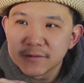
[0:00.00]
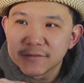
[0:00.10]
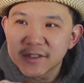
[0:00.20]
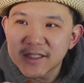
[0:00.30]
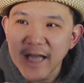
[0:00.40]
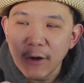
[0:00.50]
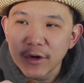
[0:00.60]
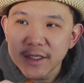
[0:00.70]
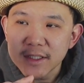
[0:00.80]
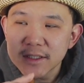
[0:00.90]

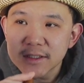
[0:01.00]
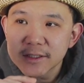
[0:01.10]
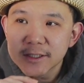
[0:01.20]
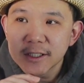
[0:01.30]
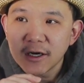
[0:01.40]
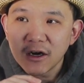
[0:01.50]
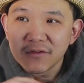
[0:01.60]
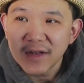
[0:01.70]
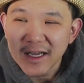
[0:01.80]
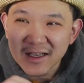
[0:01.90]
sourness
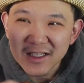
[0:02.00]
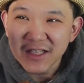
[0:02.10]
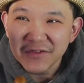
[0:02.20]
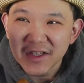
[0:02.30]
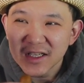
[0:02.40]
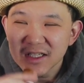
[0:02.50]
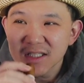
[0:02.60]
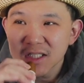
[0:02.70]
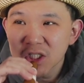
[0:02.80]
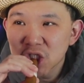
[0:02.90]
of like a leafiness.